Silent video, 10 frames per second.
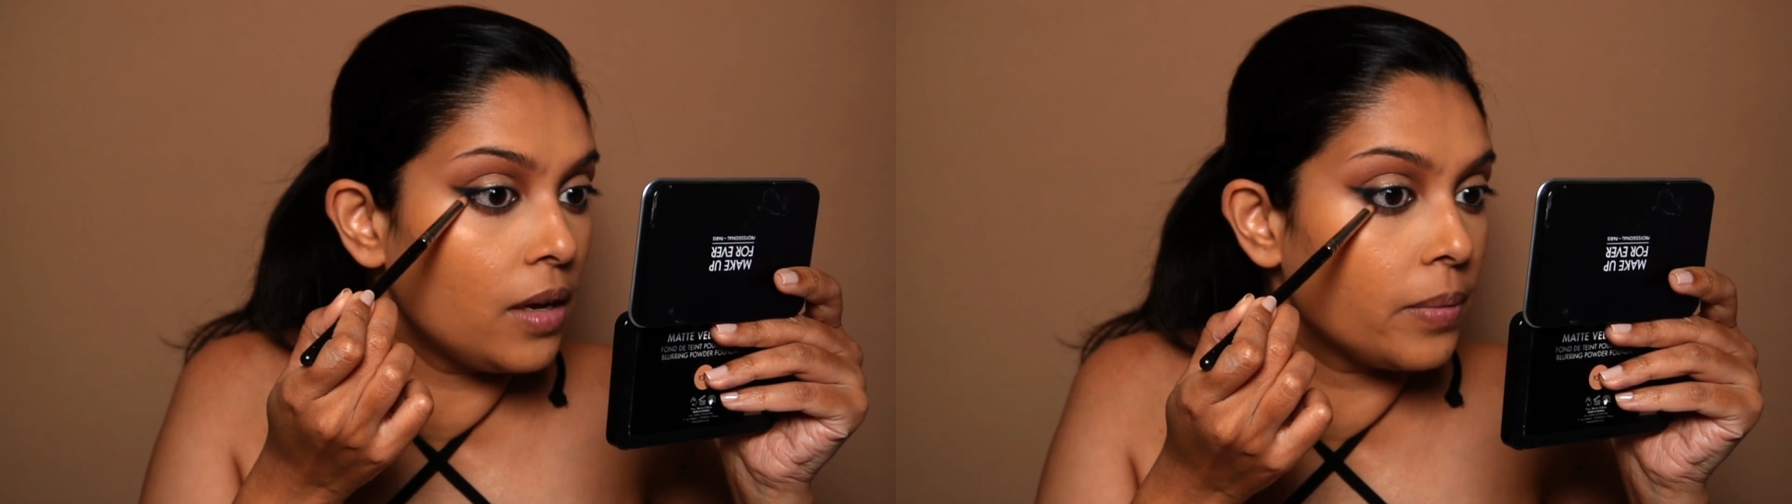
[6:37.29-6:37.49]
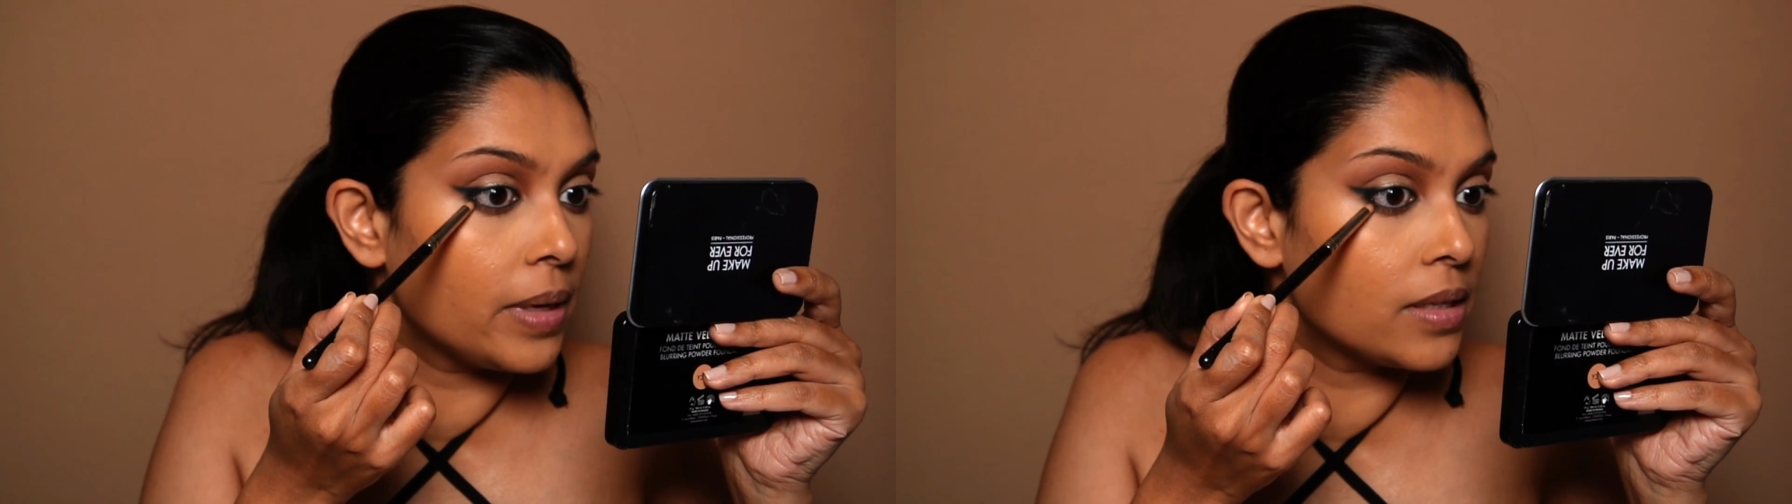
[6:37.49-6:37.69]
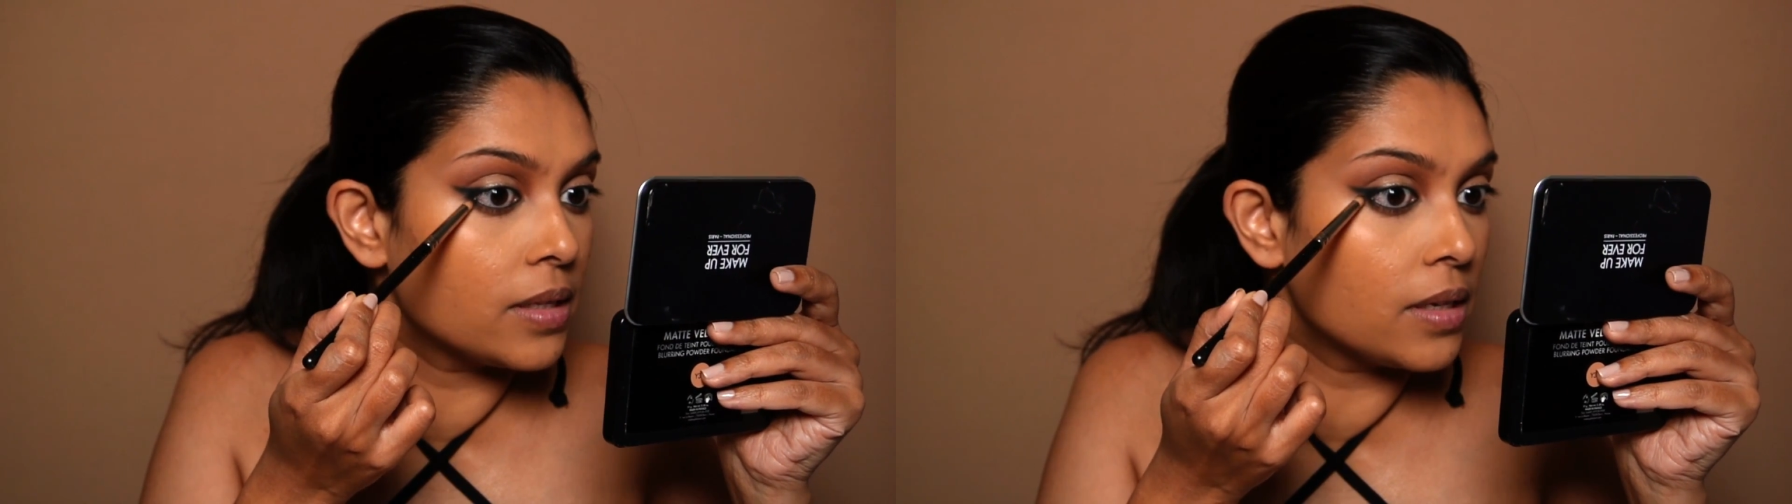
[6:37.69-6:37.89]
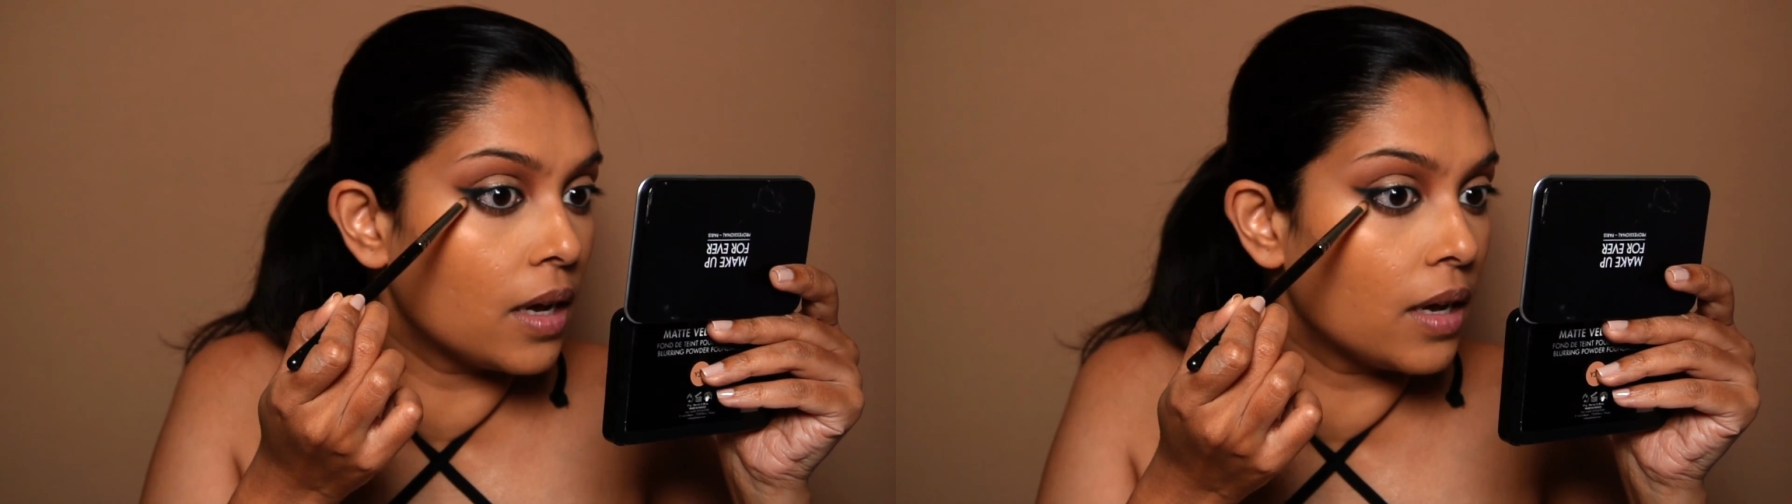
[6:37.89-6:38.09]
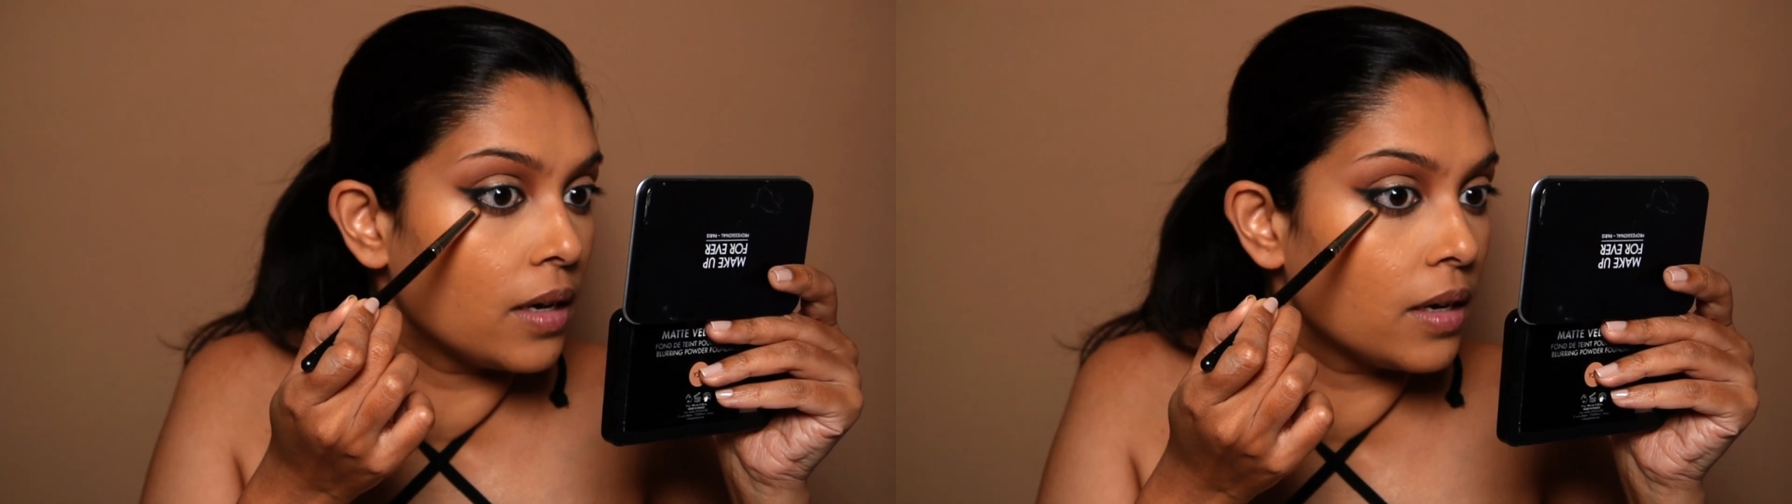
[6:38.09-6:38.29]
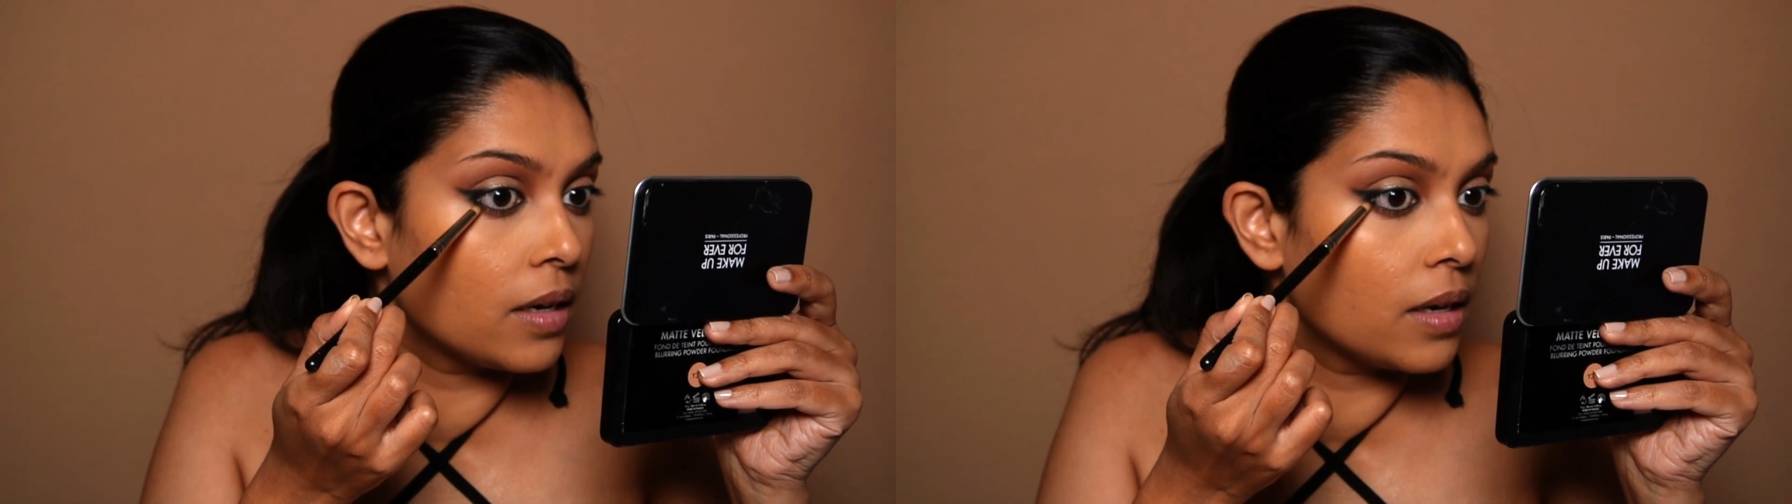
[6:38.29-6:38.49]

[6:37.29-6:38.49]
we'll start